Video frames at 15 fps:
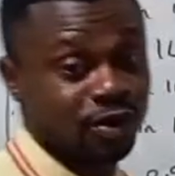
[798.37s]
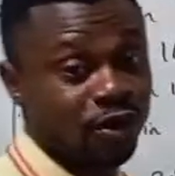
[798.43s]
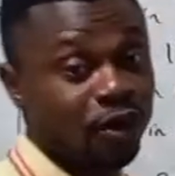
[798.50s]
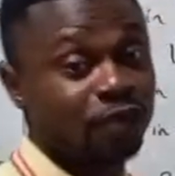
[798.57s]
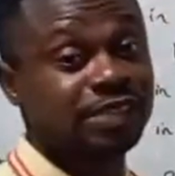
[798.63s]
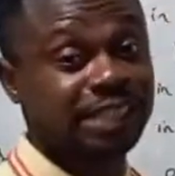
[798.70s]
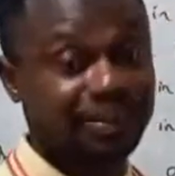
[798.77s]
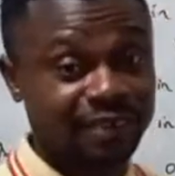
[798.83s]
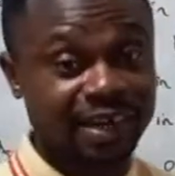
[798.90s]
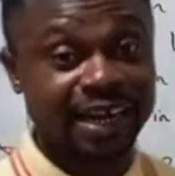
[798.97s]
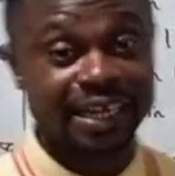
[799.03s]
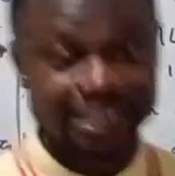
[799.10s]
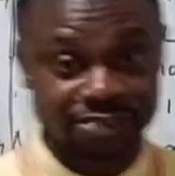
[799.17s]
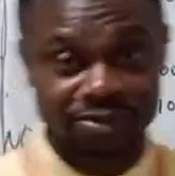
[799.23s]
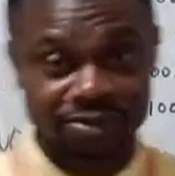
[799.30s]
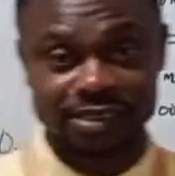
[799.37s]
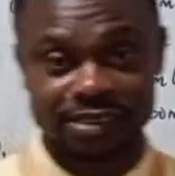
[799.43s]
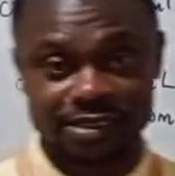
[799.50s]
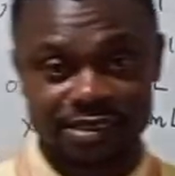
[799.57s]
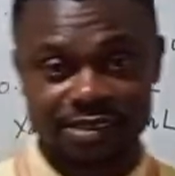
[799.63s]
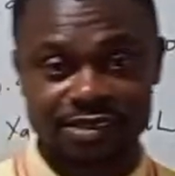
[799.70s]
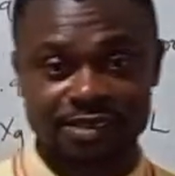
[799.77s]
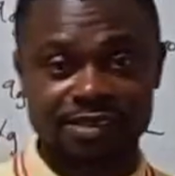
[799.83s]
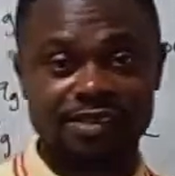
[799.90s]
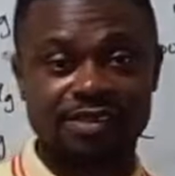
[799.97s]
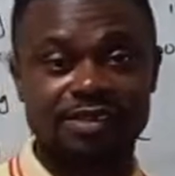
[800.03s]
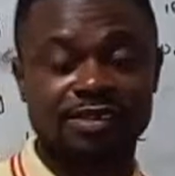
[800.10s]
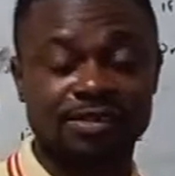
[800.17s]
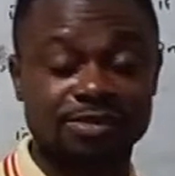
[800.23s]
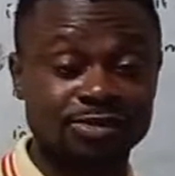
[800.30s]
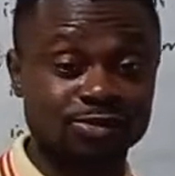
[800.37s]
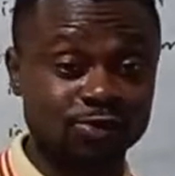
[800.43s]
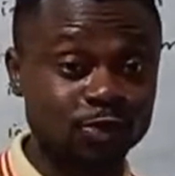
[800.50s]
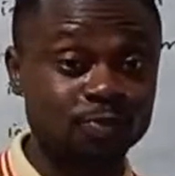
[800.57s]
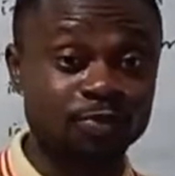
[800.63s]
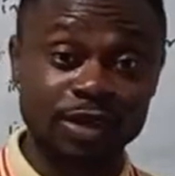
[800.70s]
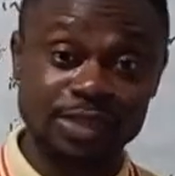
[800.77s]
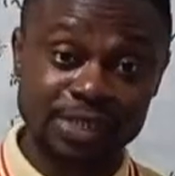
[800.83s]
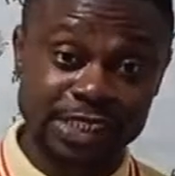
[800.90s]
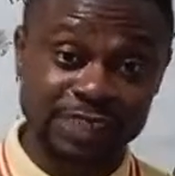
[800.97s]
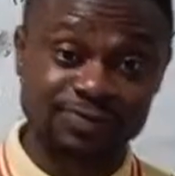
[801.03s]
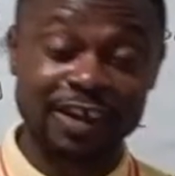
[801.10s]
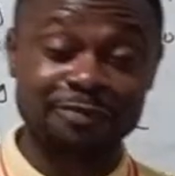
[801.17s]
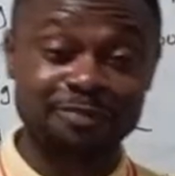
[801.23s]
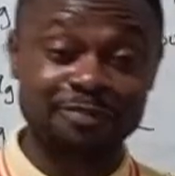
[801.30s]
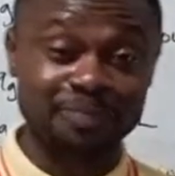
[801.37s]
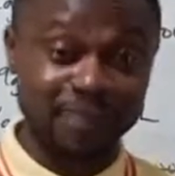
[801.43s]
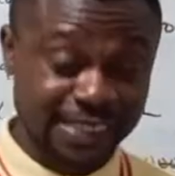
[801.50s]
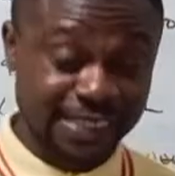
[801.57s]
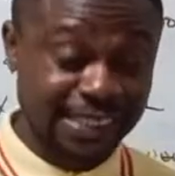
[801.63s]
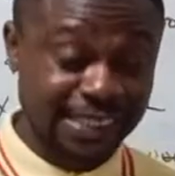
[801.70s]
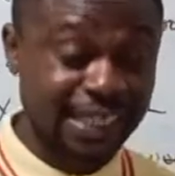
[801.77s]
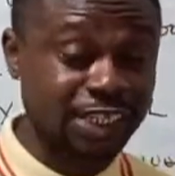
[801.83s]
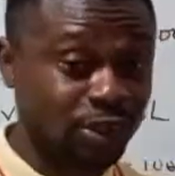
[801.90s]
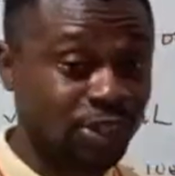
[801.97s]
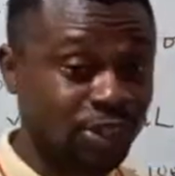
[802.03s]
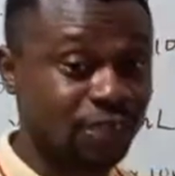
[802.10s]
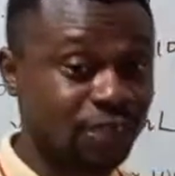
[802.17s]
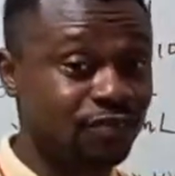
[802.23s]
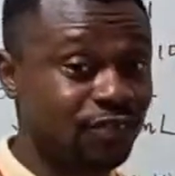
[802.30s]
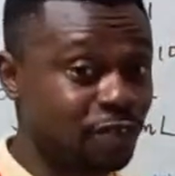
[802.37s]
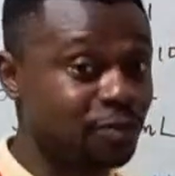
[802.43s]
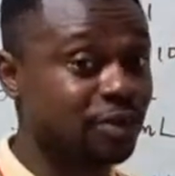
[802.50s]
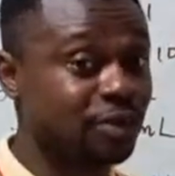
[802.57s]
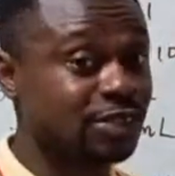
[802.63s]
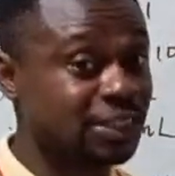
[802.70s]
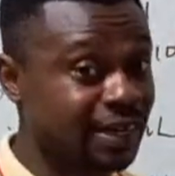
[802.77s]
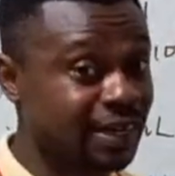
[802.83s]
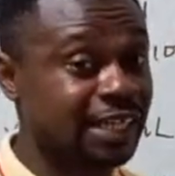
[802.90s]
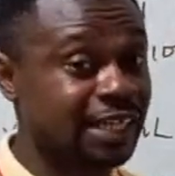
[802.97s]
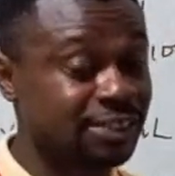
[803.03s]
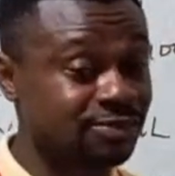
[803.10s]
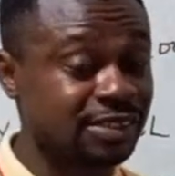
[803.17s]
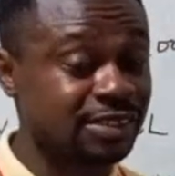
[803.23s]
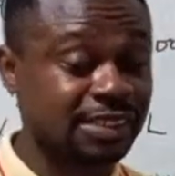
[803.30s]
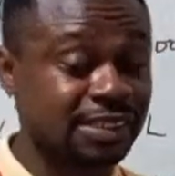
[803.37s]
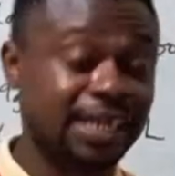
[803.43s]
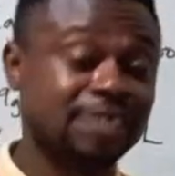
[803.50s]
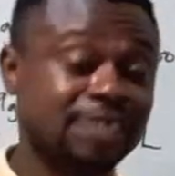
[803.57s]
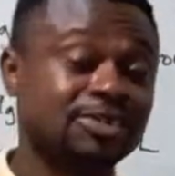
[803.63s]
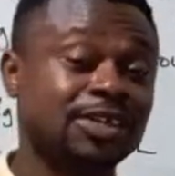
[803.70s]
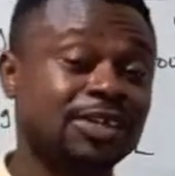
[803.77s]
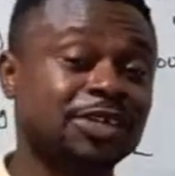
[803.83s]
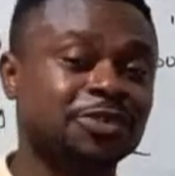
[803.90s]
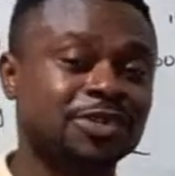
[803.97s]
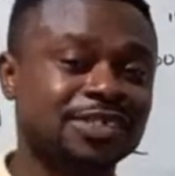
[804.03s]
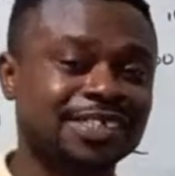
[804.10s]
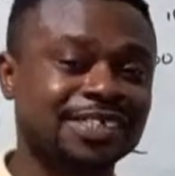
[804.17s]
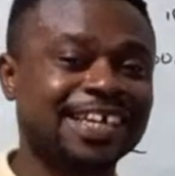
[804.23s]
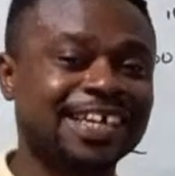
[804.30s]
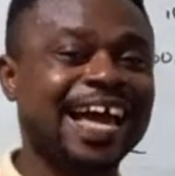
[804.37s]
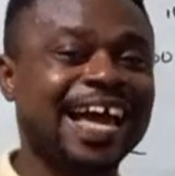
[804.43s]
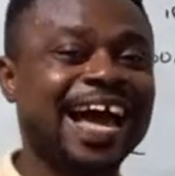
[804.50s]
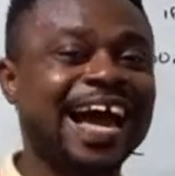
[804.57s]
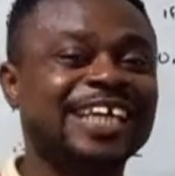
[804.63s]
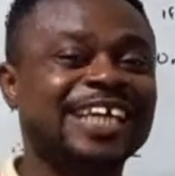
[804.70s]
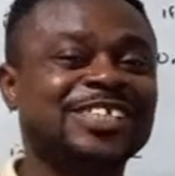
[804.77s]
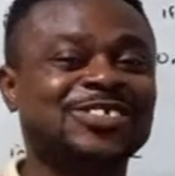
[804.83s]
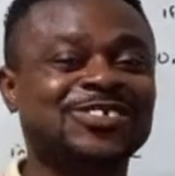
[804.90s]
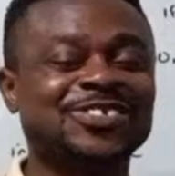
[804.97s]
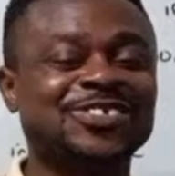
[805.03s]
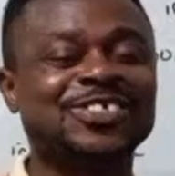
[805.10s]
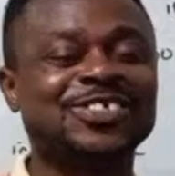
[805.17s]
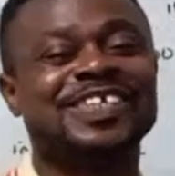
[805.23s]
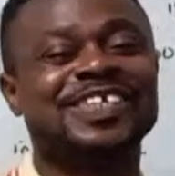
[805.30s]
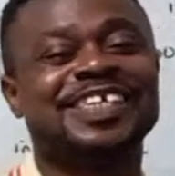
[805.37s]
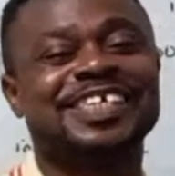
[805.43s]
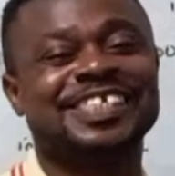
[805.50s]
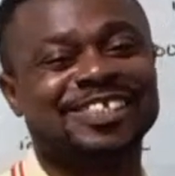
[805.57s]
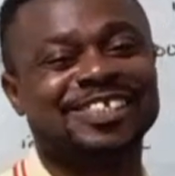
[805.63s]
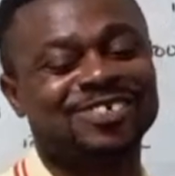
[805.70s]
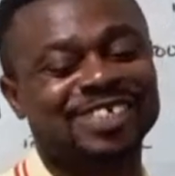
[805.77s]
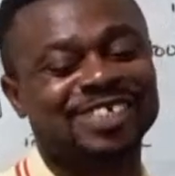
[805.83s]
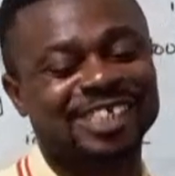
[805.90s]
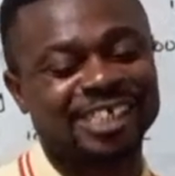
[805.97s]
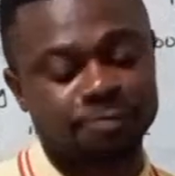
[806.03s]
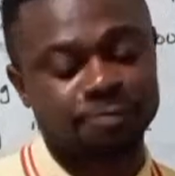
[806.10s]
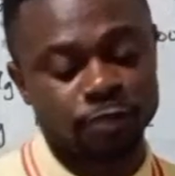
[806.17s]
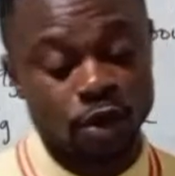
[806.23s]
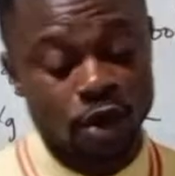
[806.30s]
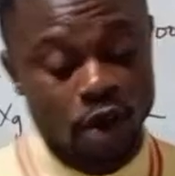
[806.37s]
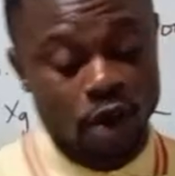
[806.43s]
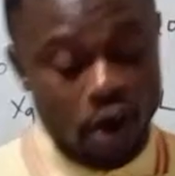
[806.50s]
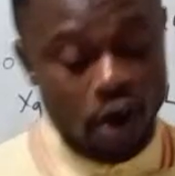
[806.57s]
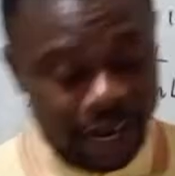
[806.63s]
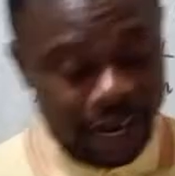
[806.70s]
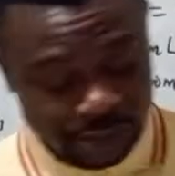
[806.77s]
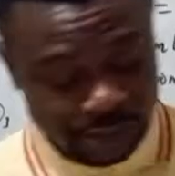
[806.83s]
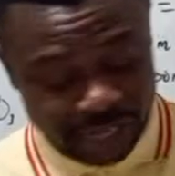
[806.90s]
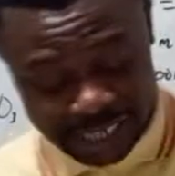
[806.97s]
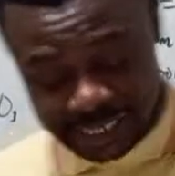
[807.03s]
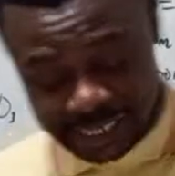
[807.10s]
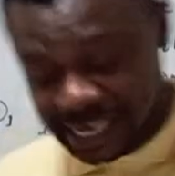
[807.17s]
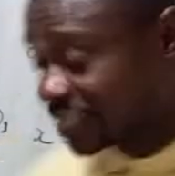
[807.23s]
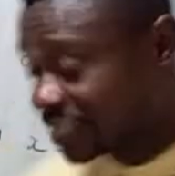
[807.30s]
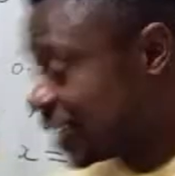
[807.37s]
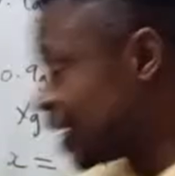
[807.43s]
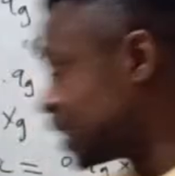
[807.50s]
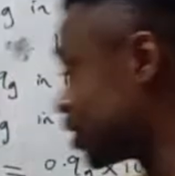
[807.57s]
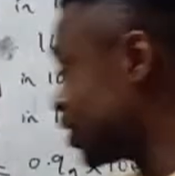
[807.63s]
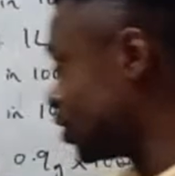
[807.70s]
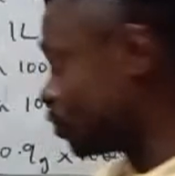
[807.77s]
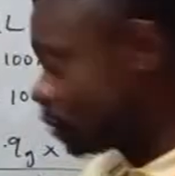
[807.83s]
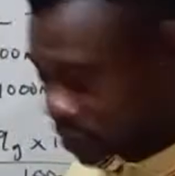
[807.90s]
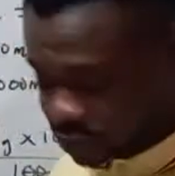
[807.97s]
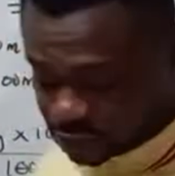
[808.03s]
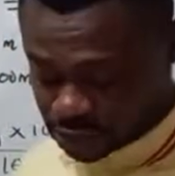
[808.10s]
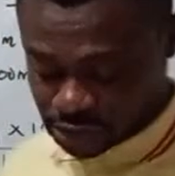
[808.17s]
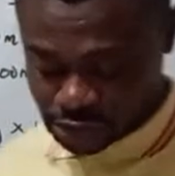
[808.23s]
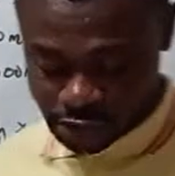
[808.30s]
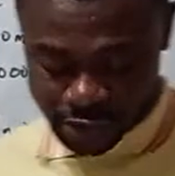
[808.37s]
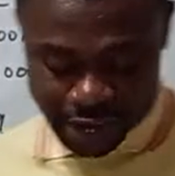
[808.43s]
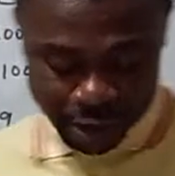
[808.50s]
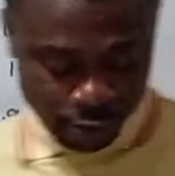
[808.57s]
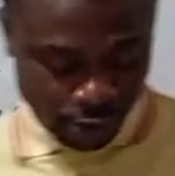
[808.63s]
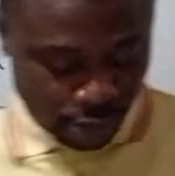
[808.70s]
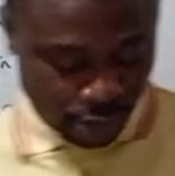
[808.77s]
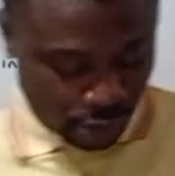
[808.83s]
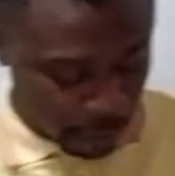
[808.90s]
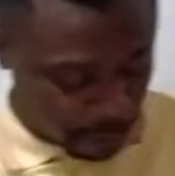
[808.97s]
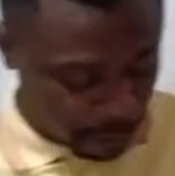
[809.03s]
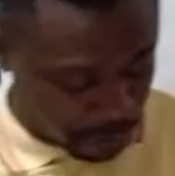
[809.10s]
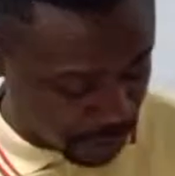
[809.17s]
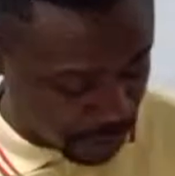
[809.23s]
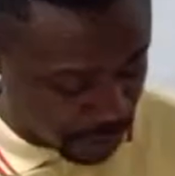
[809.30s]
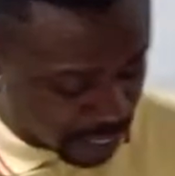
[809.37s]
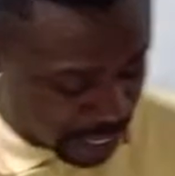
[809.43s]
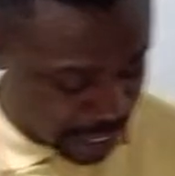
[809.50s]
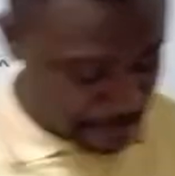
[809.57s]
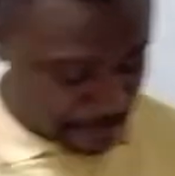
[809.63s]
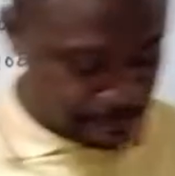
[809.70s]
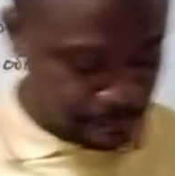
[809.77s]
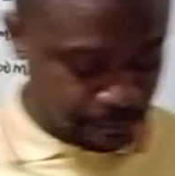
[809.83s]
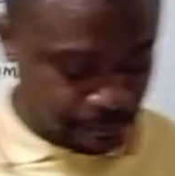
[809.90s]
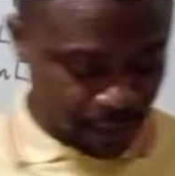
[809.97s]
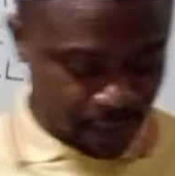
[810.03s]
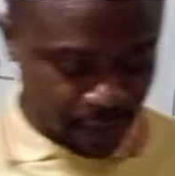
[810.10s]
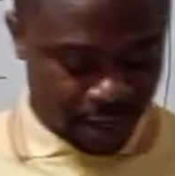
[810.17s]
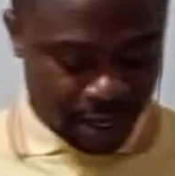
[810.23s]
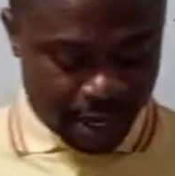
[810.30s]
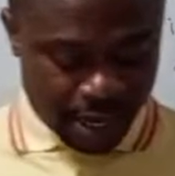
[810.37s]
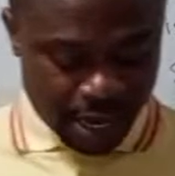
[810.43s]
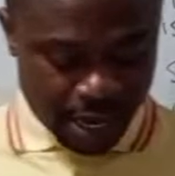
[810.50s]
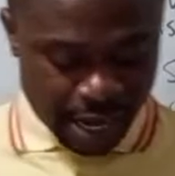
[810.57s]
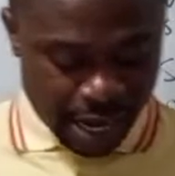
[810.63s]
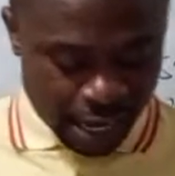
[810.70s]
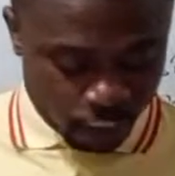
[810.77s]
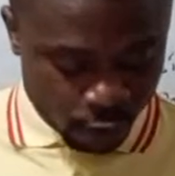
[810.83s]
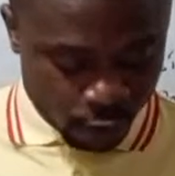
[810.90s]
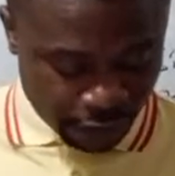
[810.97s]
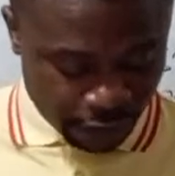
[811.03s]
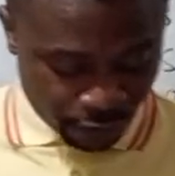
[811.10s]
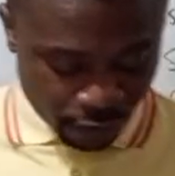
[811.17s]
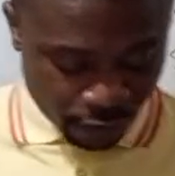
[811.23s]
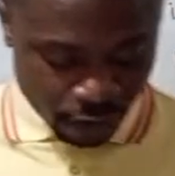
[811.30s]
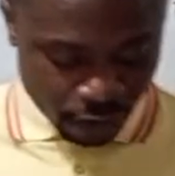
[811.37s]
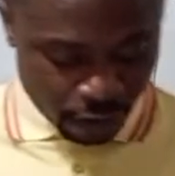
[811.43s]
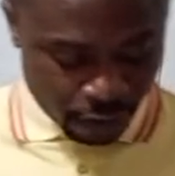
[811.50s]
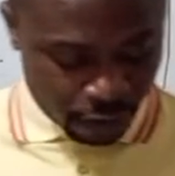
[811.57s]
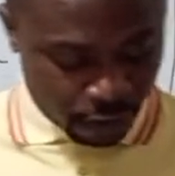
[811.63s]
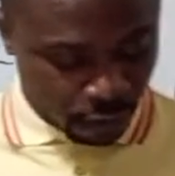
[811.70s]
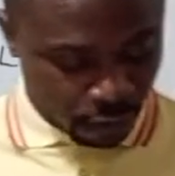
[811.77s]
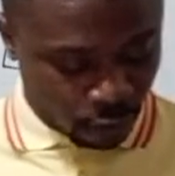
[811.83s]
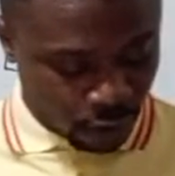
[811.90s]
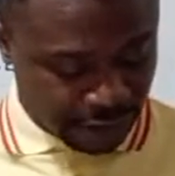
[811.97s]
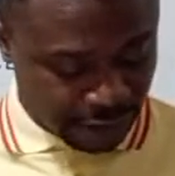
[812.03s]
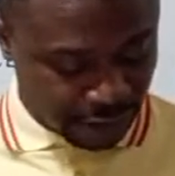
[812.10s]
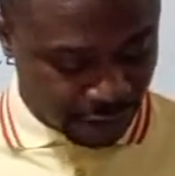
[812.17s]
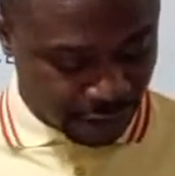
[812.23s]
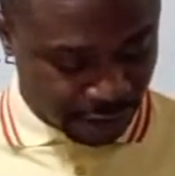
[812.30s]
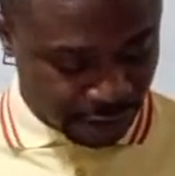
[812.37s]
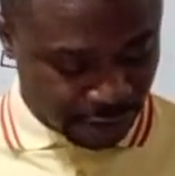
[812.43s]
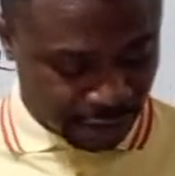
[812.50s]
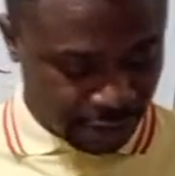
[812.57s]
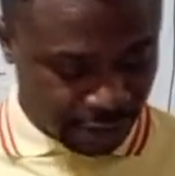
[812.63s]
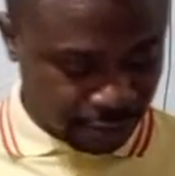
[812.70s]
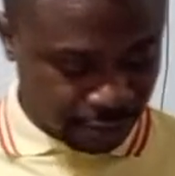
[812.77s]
of silver nitrate. So 2.65% weight in volume of silver nitrate is actually what? Isotonic. All right, so that's the answer to the question. So I will stop here and wait for questions.